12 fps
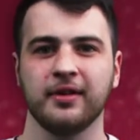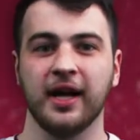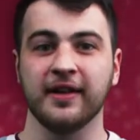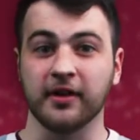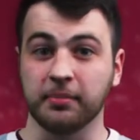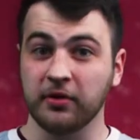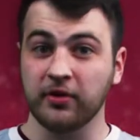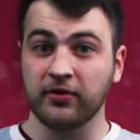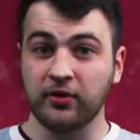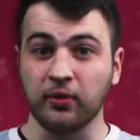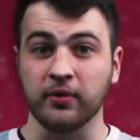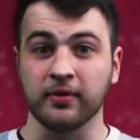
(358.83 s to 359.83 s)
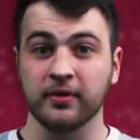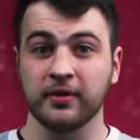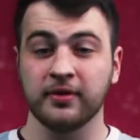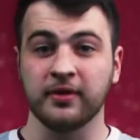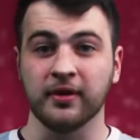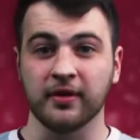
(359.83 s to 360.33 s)
It's up to the student
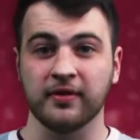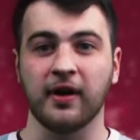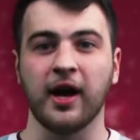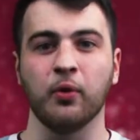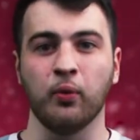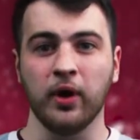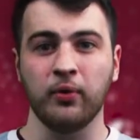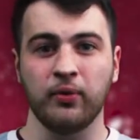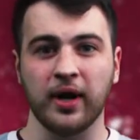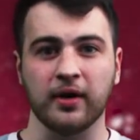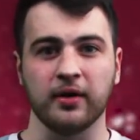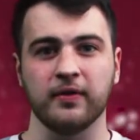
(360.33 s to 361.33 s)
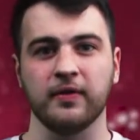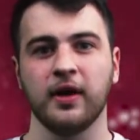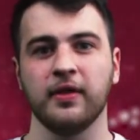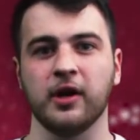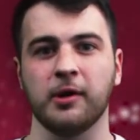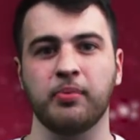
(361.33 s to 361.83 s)
to decide what records
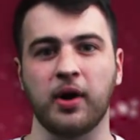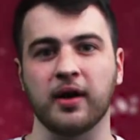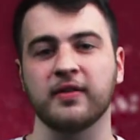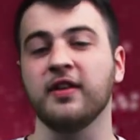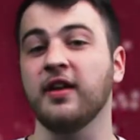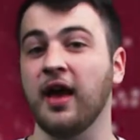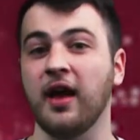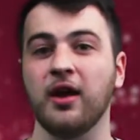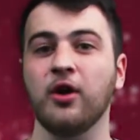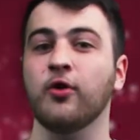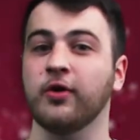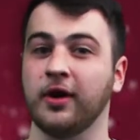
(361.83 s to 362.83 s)
their proxy can or